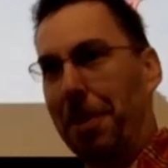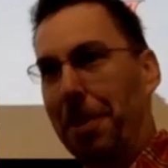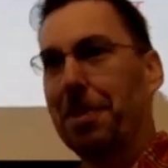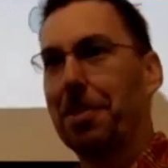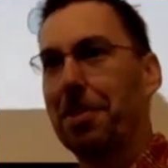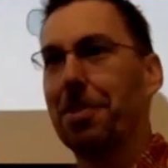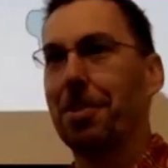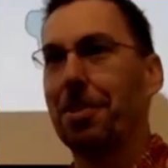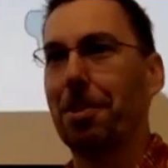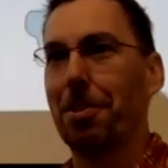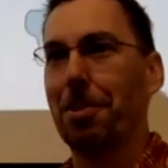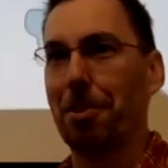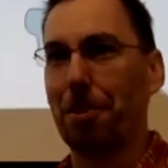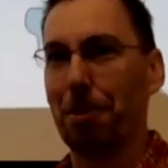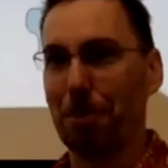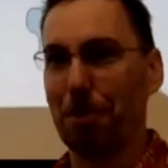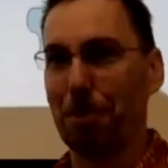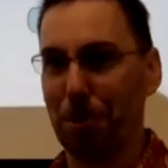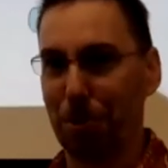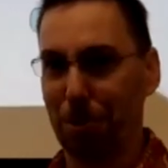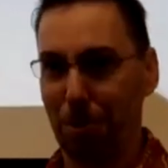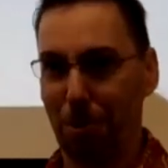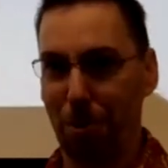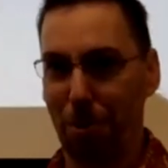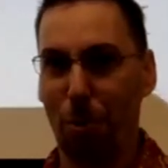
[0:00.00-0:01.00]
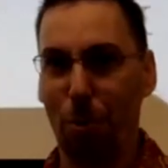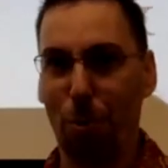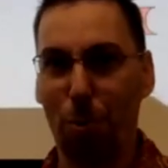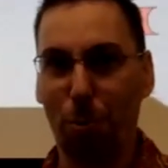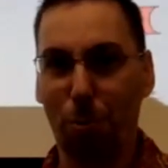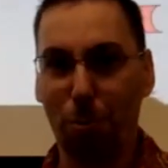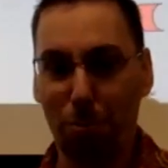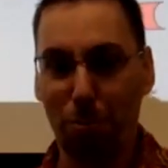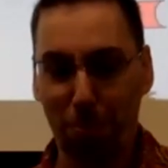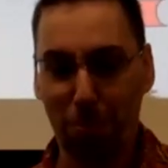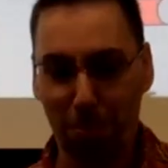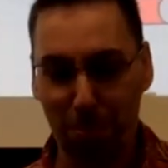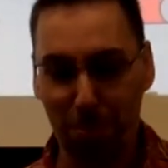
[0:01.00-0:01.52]
So there's a whole
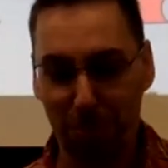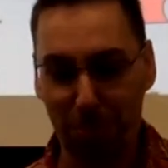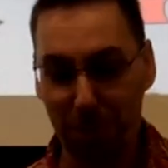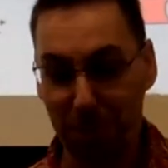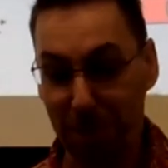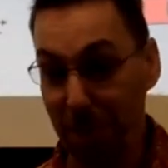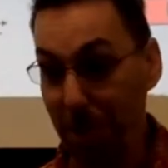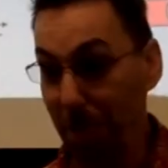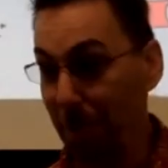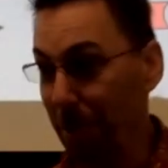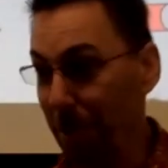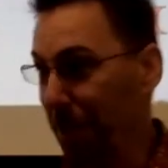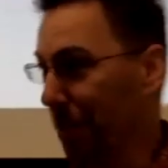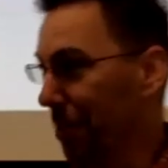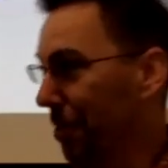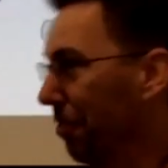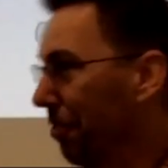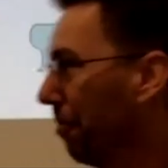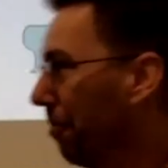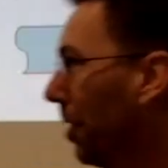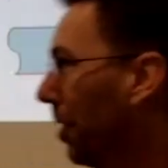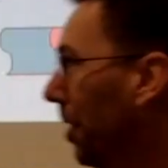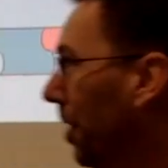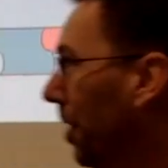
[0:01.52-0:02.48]
series of